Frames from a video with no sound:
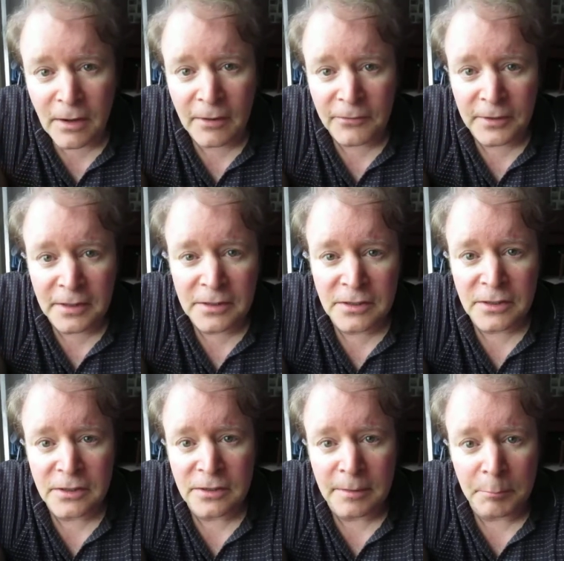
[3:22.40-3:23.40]

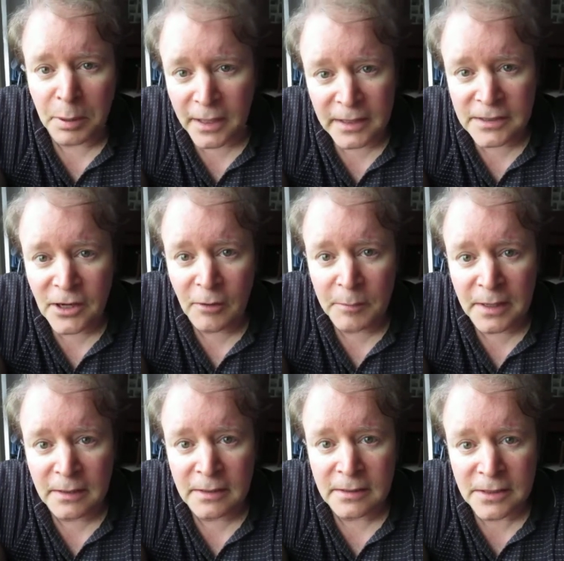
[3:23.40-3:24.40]
offerings and blood
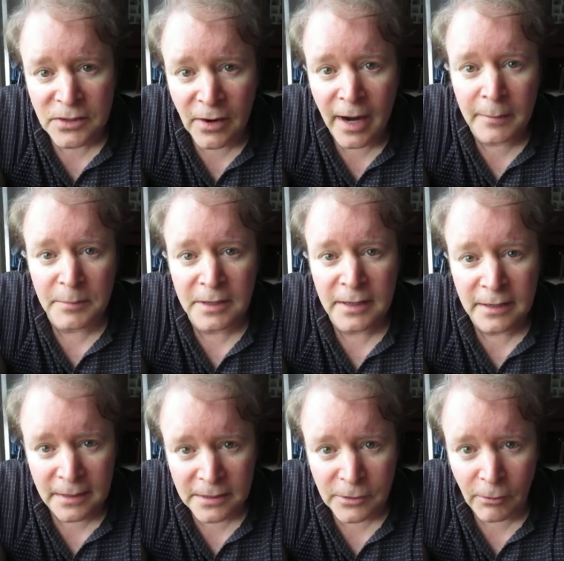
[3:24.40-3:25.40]
atonement described in
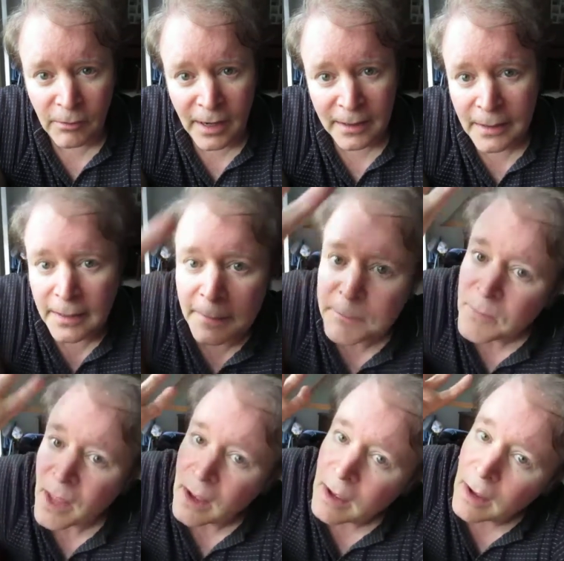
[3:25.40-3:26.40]
the Torah, uh,
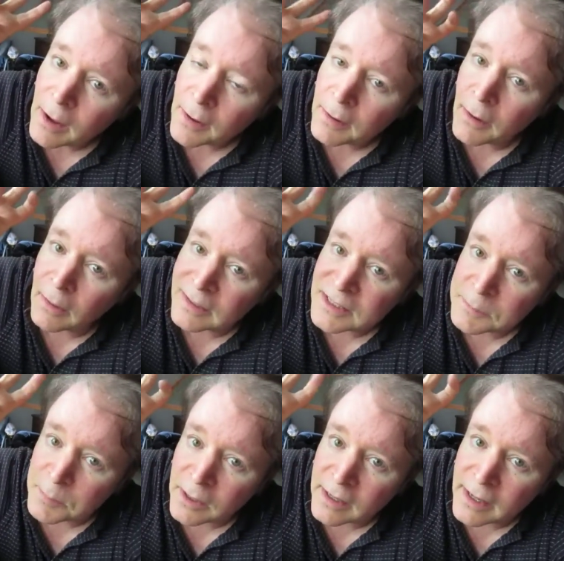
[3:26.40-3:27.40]
Allah's
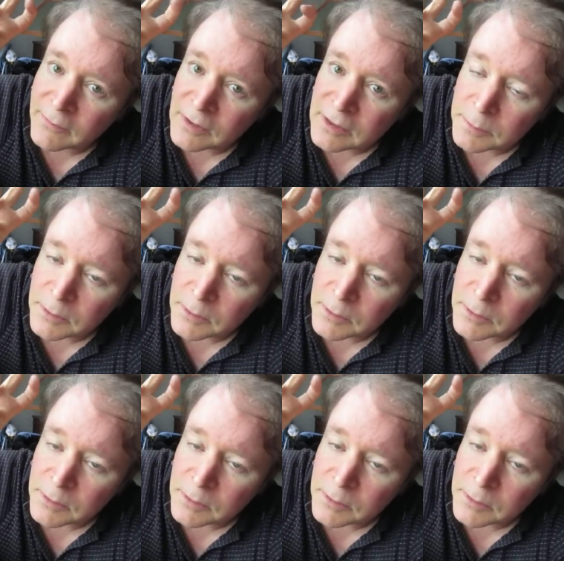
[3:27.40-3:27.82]
book given to